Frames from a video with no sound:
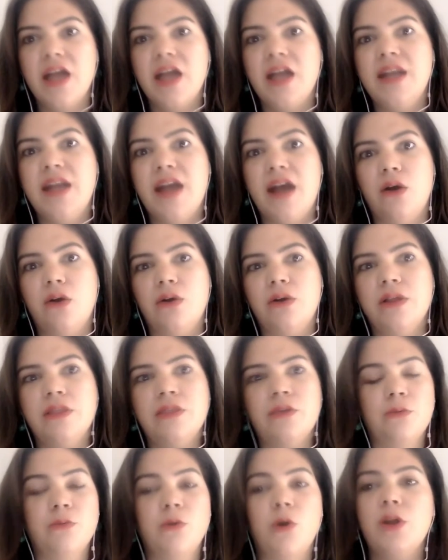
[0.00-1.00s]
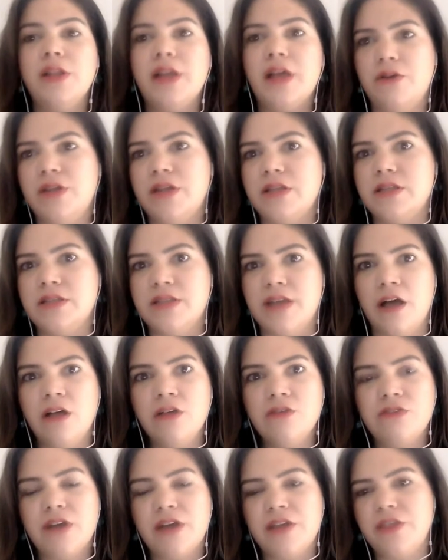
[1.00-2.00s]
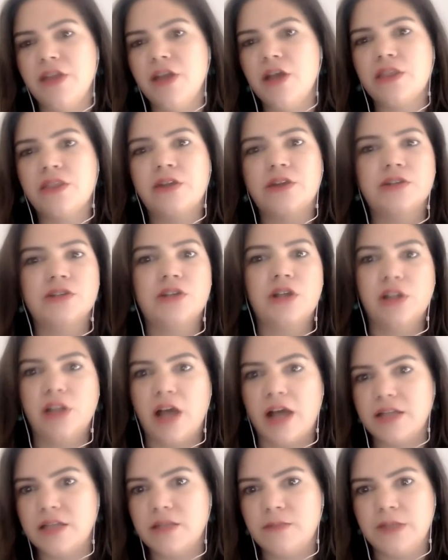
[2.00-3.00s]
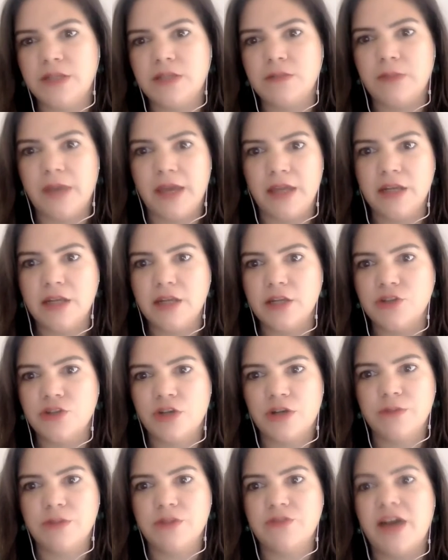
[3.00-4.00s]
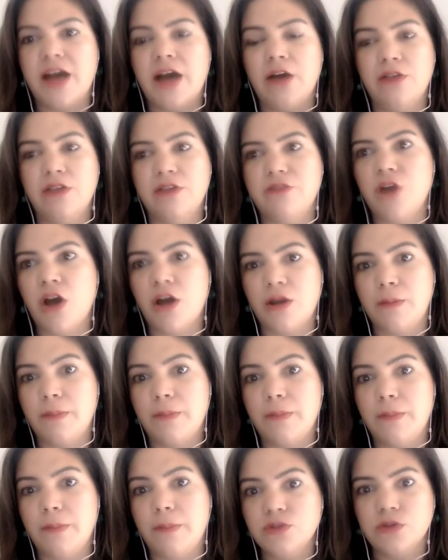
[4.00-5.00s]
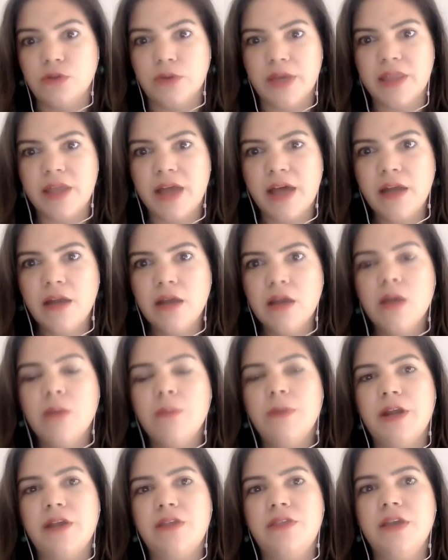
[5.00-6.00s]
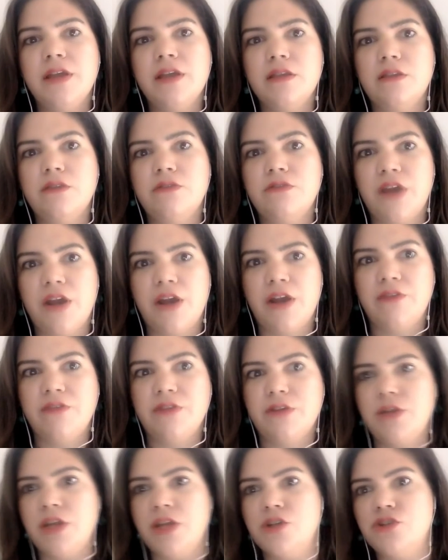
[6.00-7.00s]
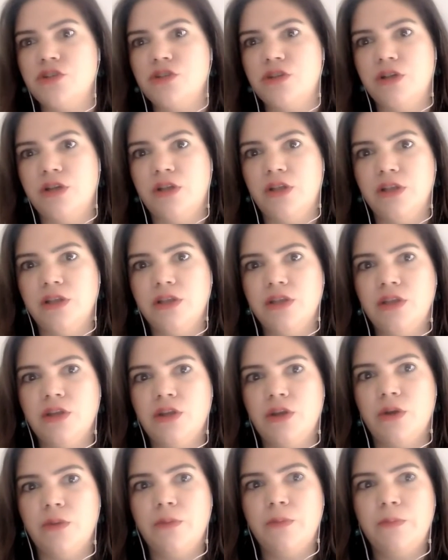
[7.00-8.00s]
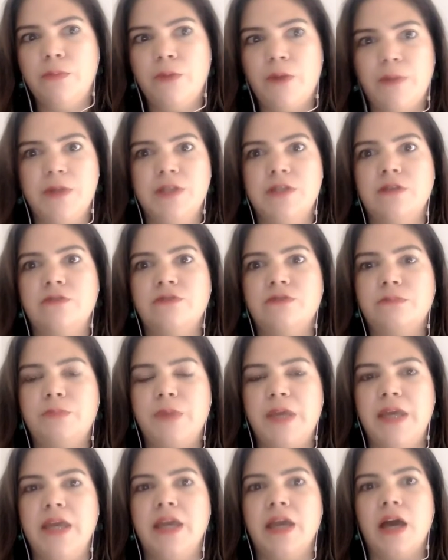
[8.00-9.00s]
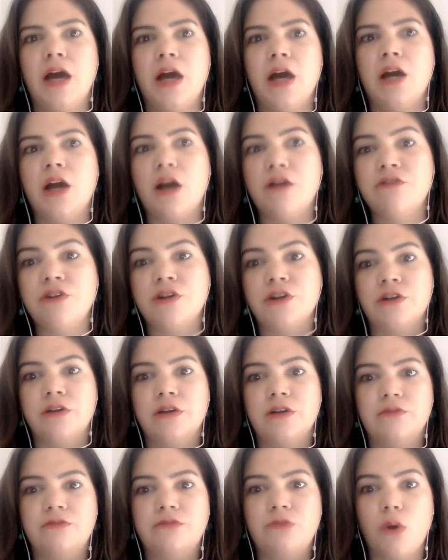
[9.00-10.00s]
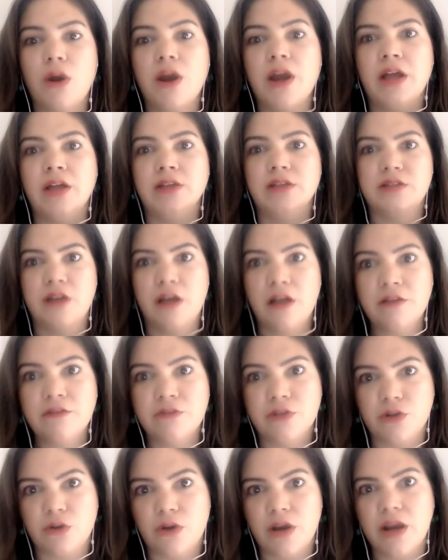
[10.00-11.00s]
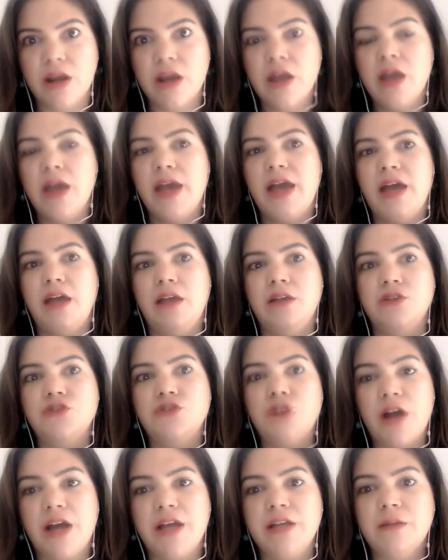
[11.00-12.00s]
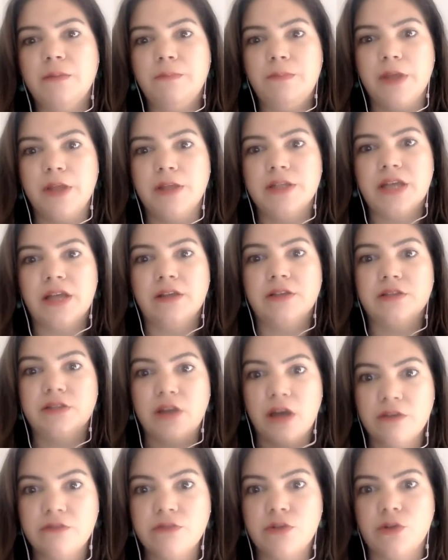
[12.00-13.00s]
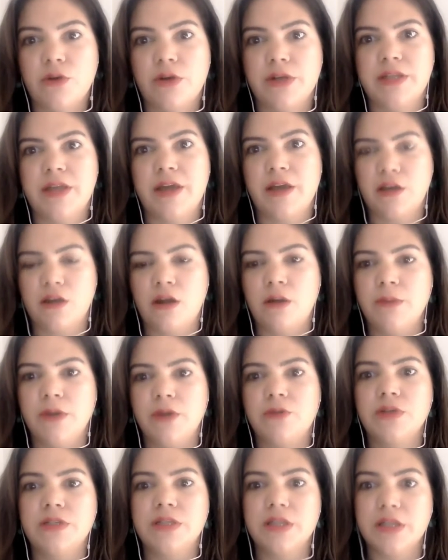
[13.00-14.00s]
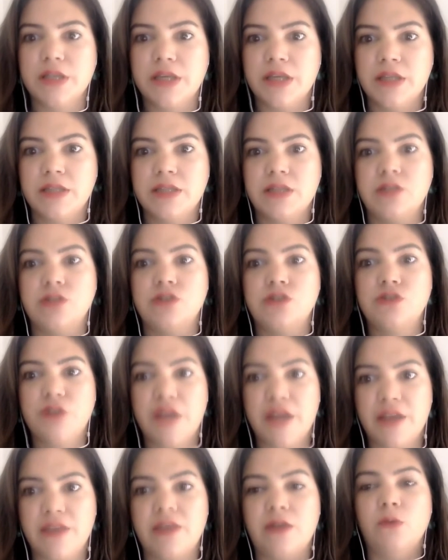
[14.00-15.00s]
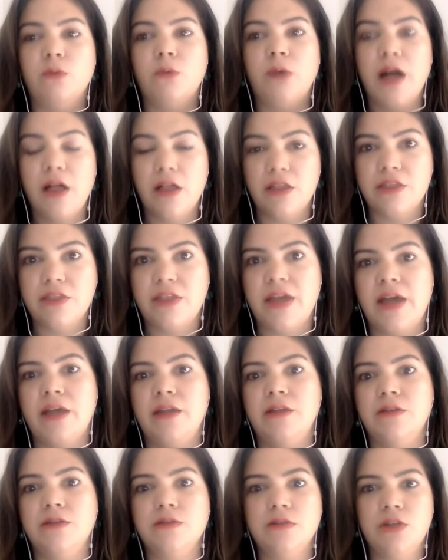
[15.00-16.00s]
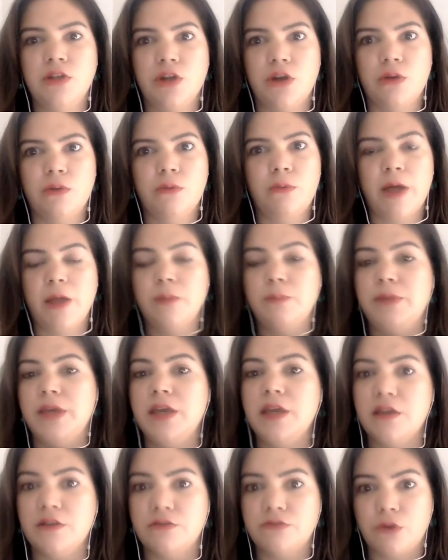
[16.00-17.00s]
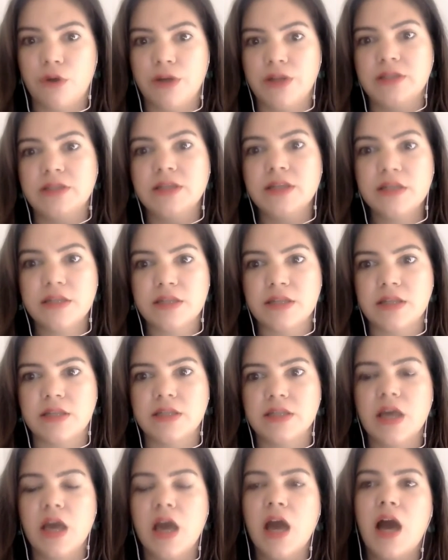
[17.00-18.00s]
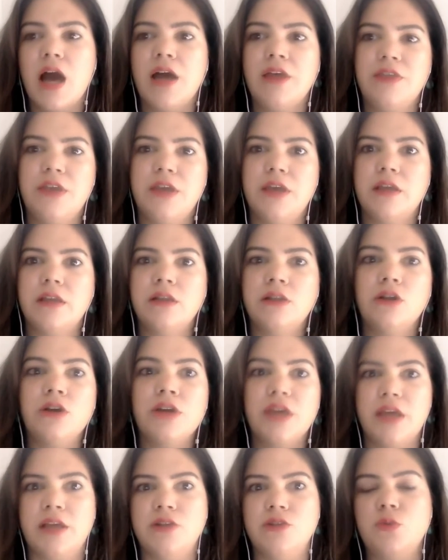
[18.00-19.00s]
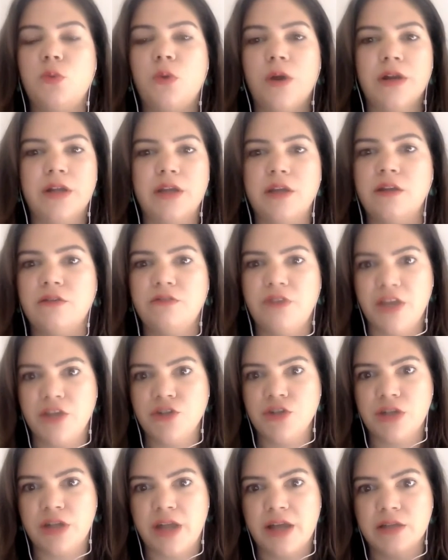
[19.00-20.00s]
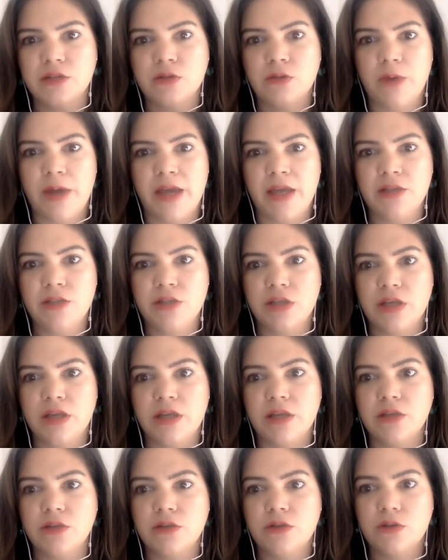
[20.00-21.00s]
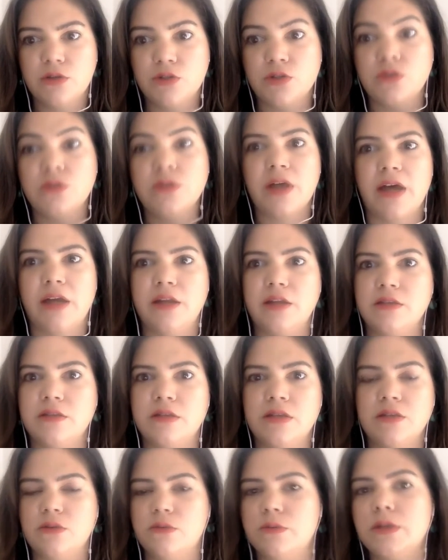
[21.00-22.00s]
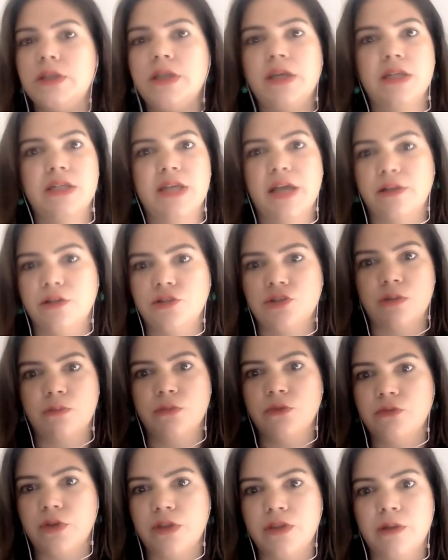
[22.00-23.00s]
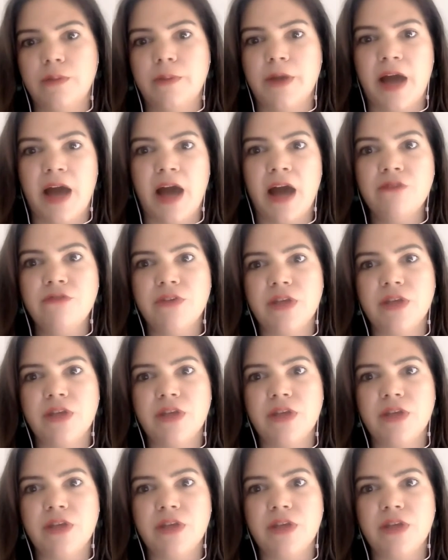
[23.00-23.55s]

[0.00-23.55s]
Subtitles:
Now, the rollout itself, I think there's a lot to be debated in terms of how they've gone about doing that. But I think at the very foundational, you know, premise of being a governor for El Salvador and trying to build El Salvador's economic resilience and strength and wealth and, you know, well-being for its citizens, I think looking toward innovation as a way to do that is a really intelligent move on their behalf.